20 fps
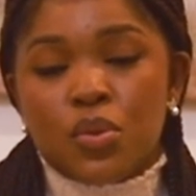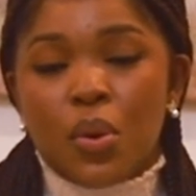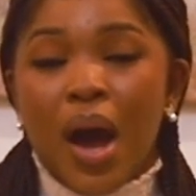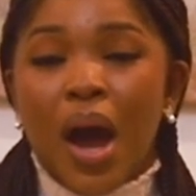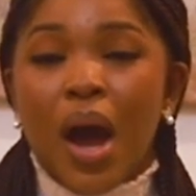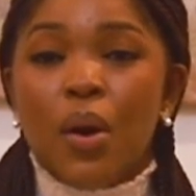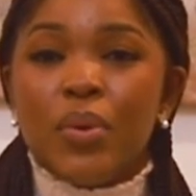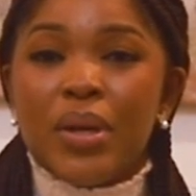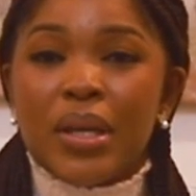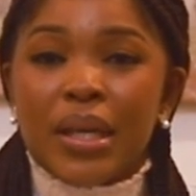So
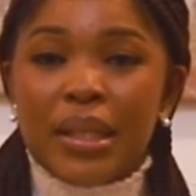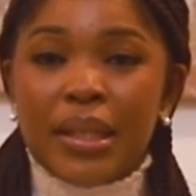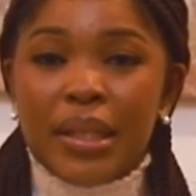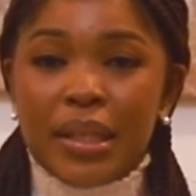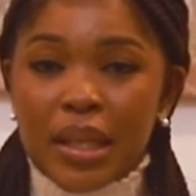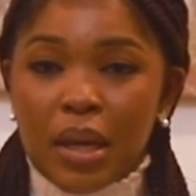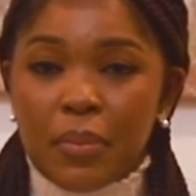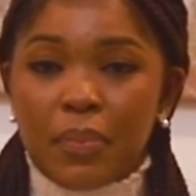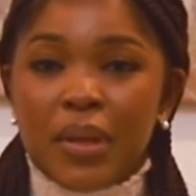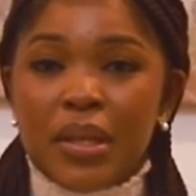how we
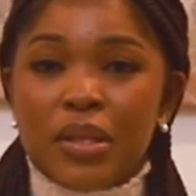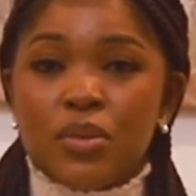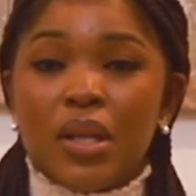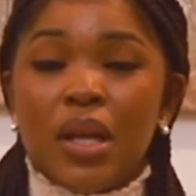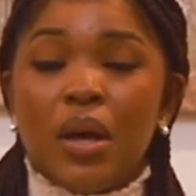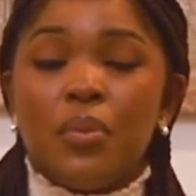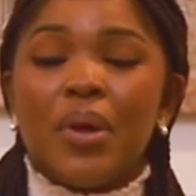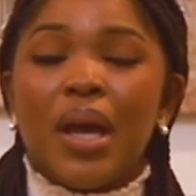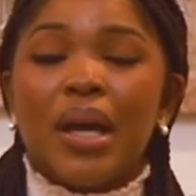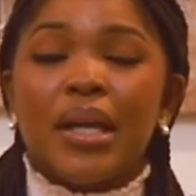clean the place,
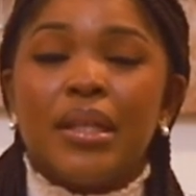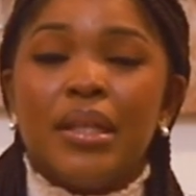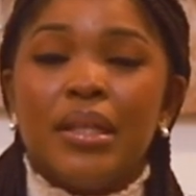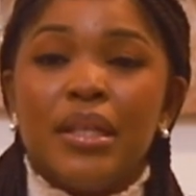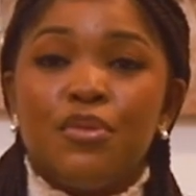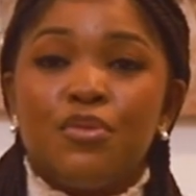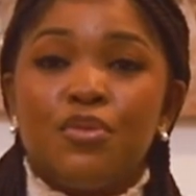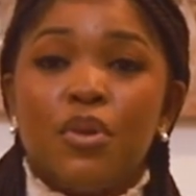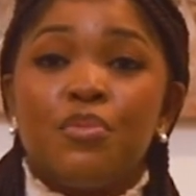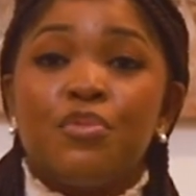whether we are
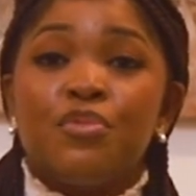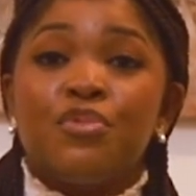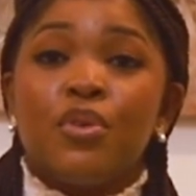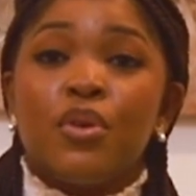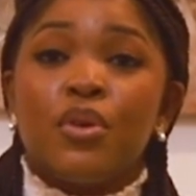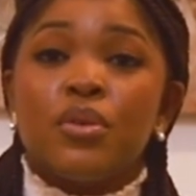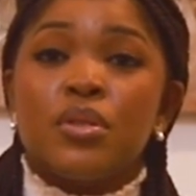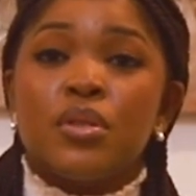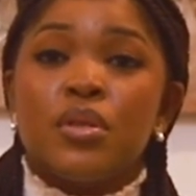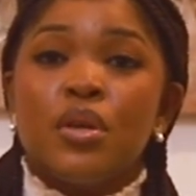cleaning from
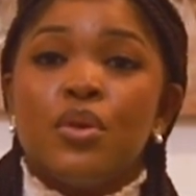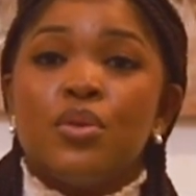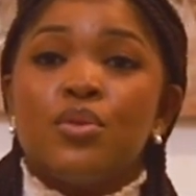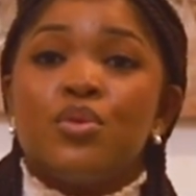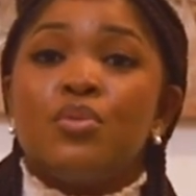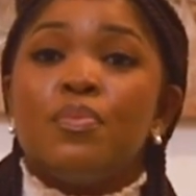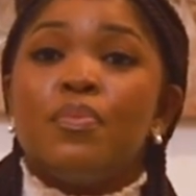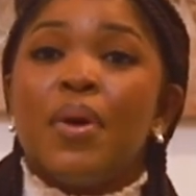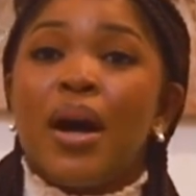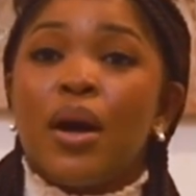front
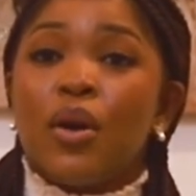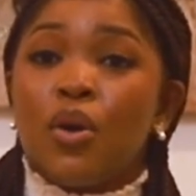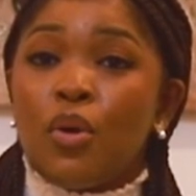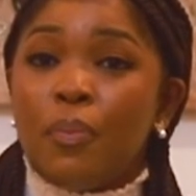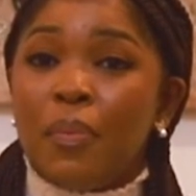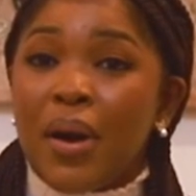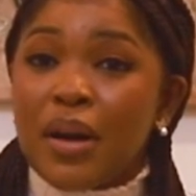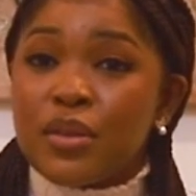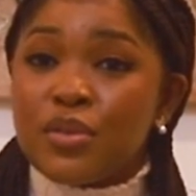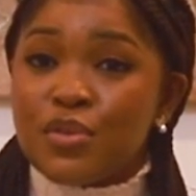to back or
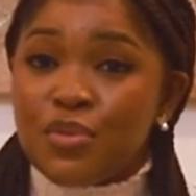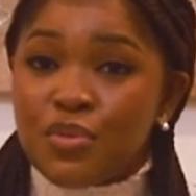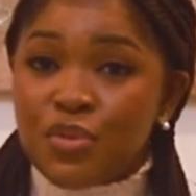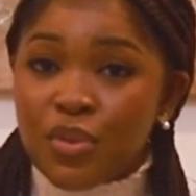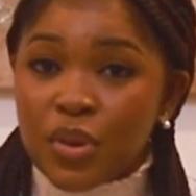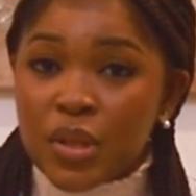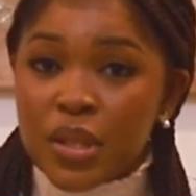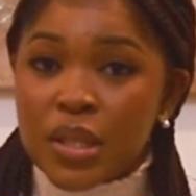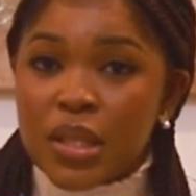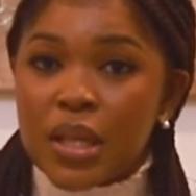back to
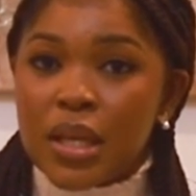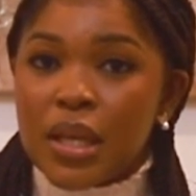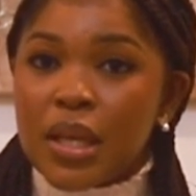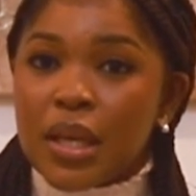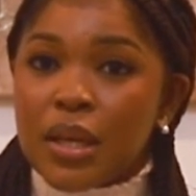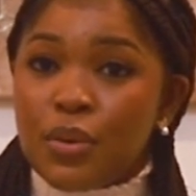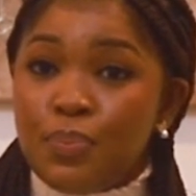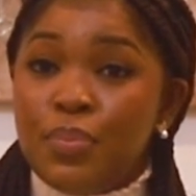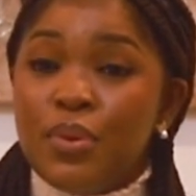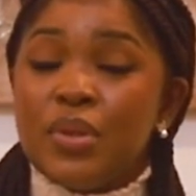front,
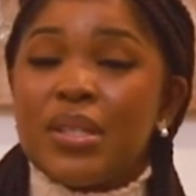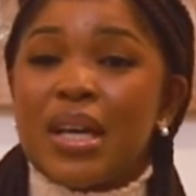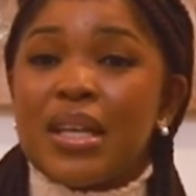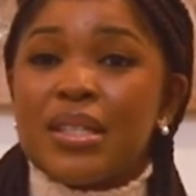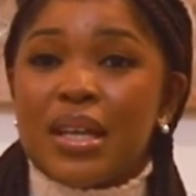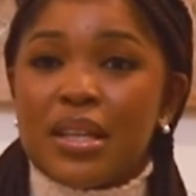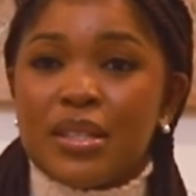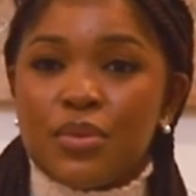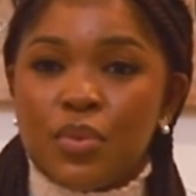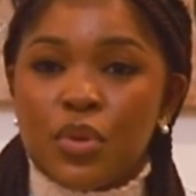puts
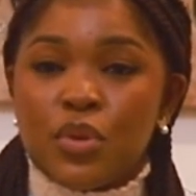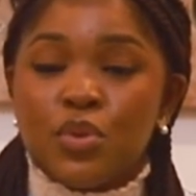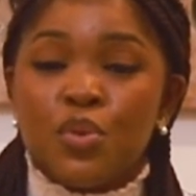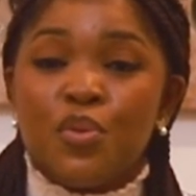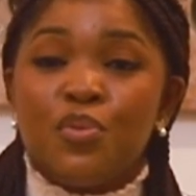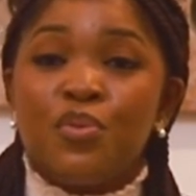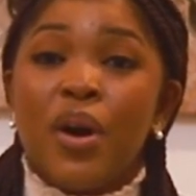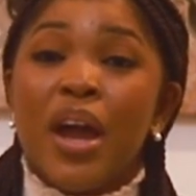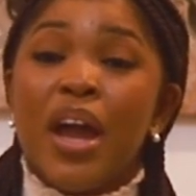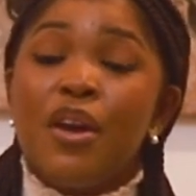us at risk.
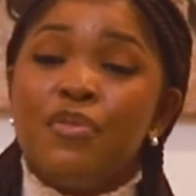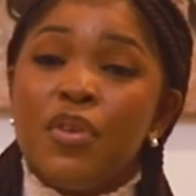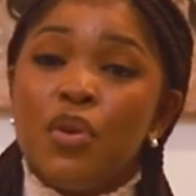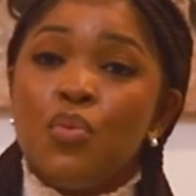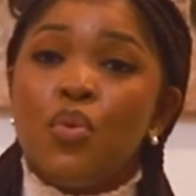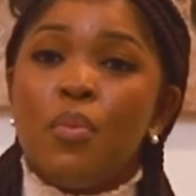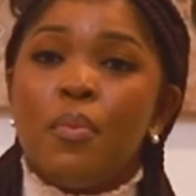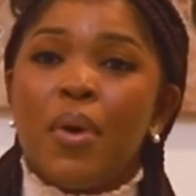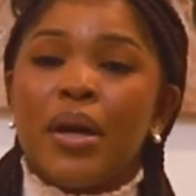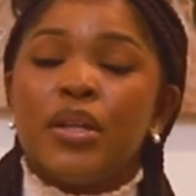So for every
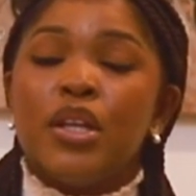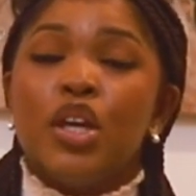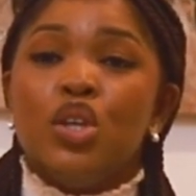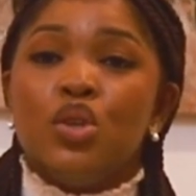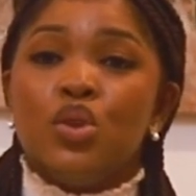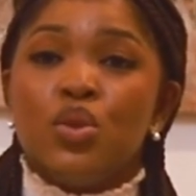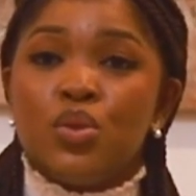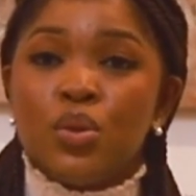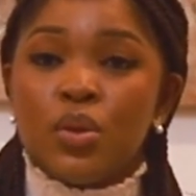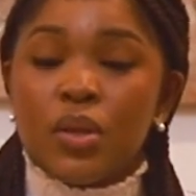woman,
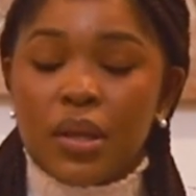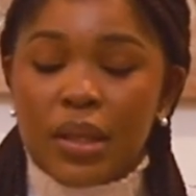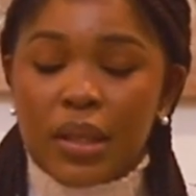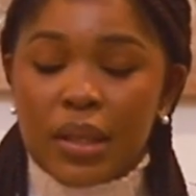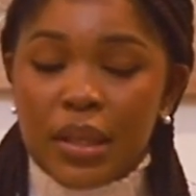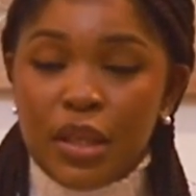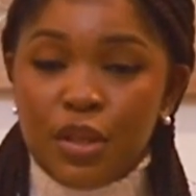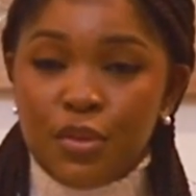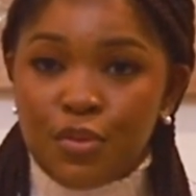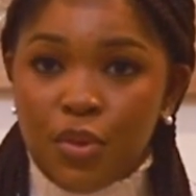you should
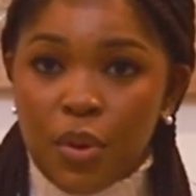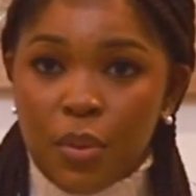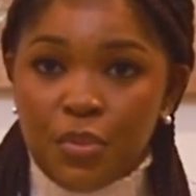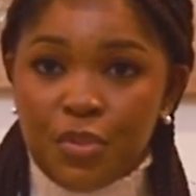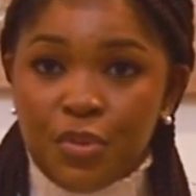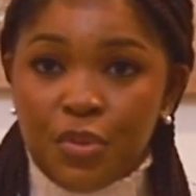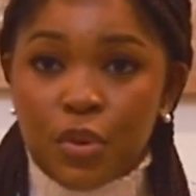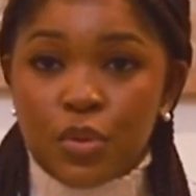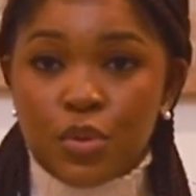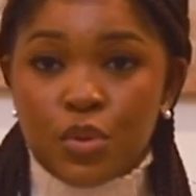clean from
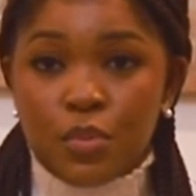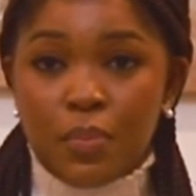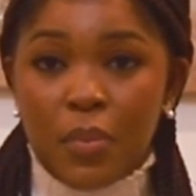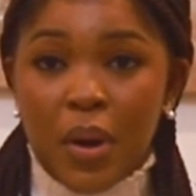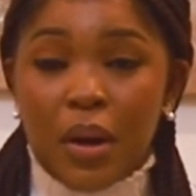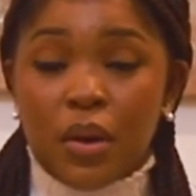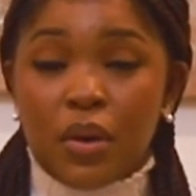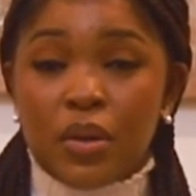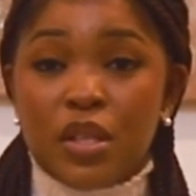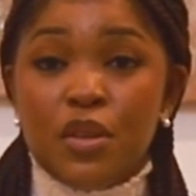front to
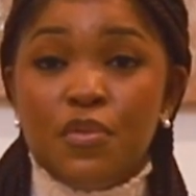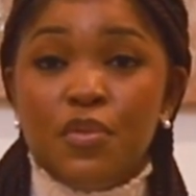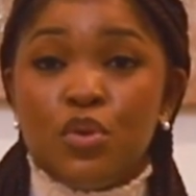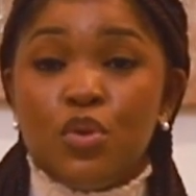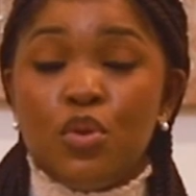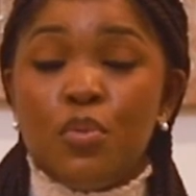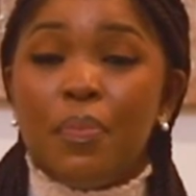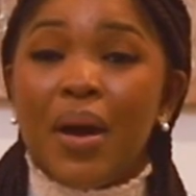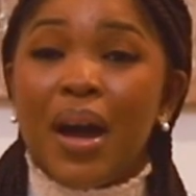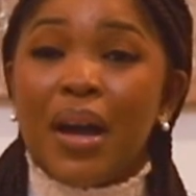back, because if you
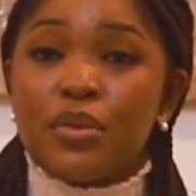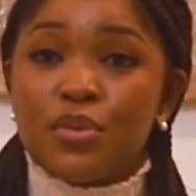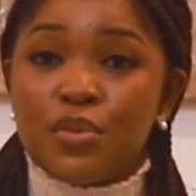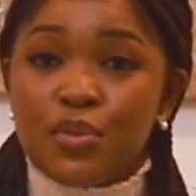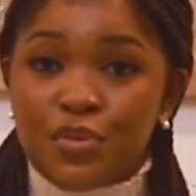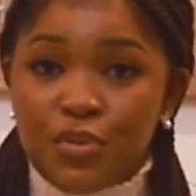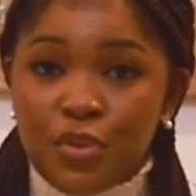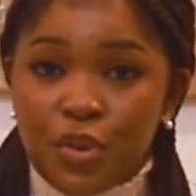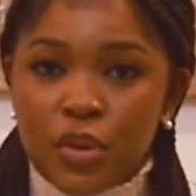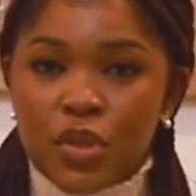do back
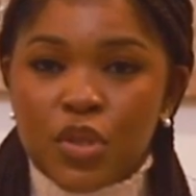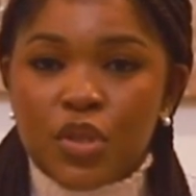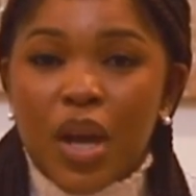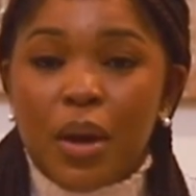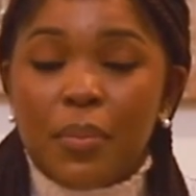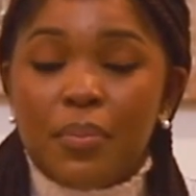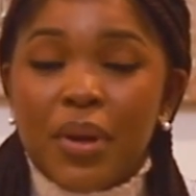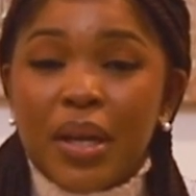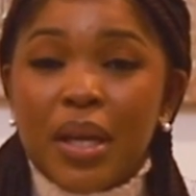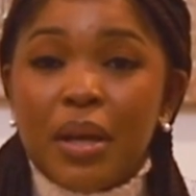to front, you
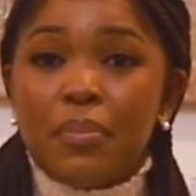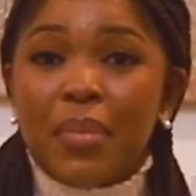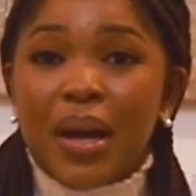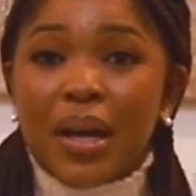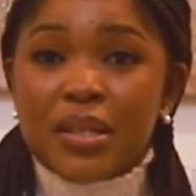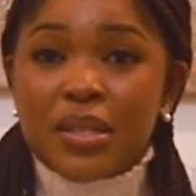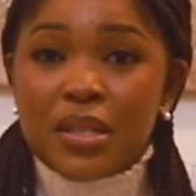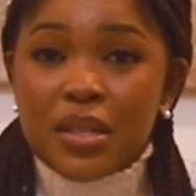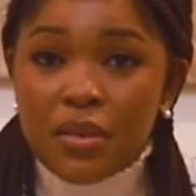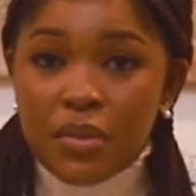are bringing
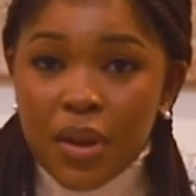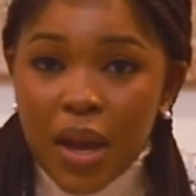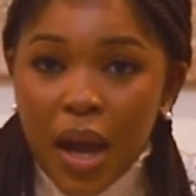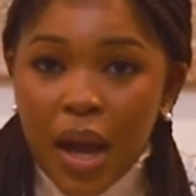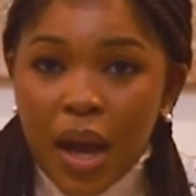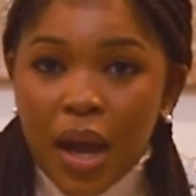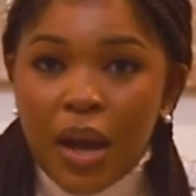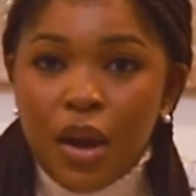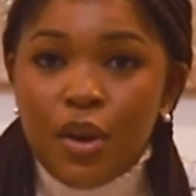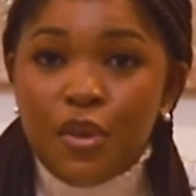bacteria